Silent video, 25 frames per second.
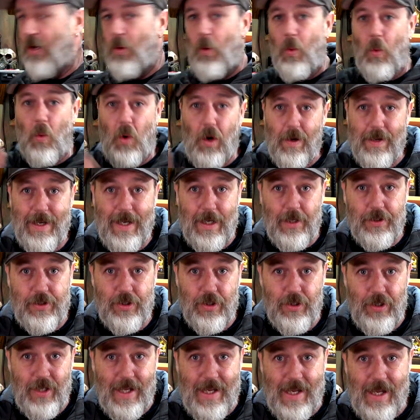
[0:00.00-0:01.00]
What I'm going to
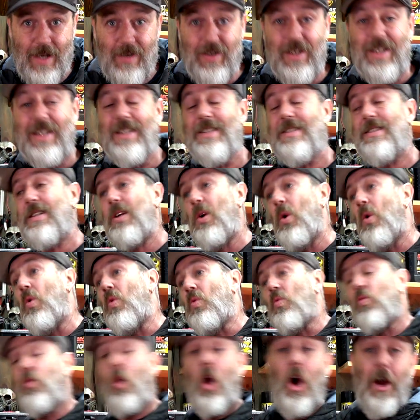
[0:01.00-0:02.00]
do now is
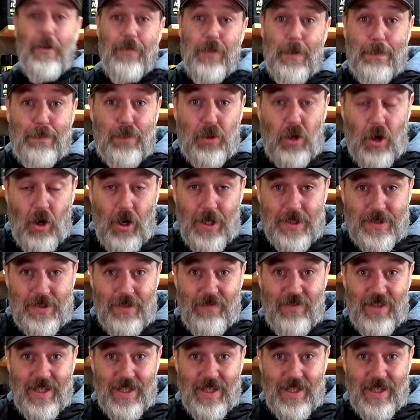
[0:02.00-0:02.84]
write the price of